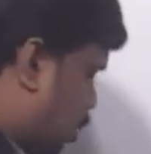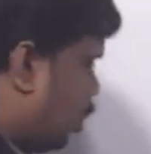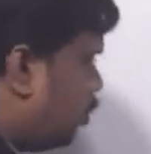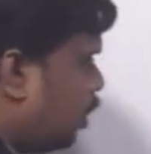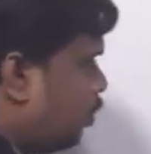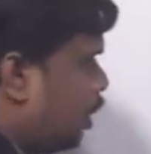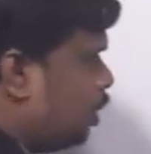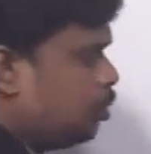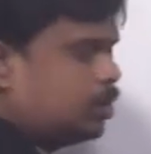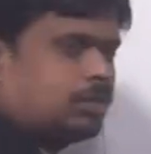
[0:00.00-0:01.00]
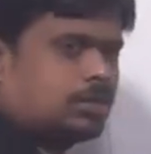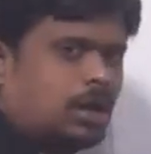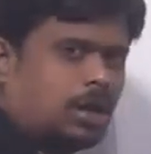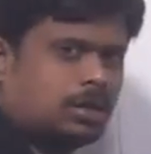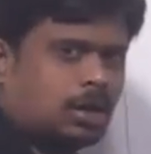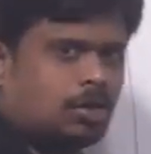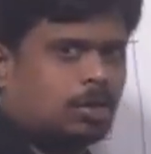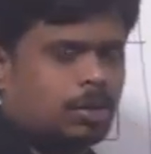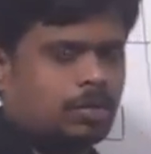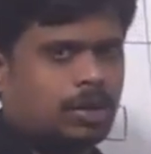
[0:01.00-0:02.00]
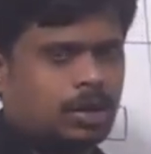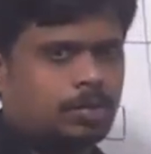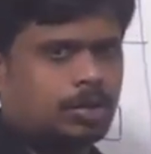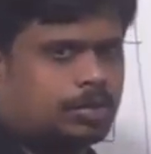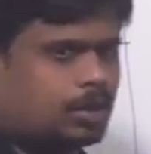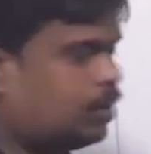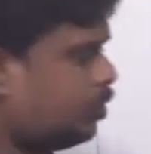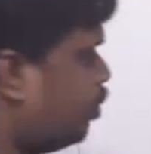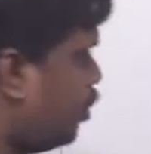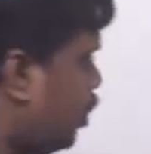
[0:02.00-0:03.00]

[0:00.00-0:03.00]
the global variables of a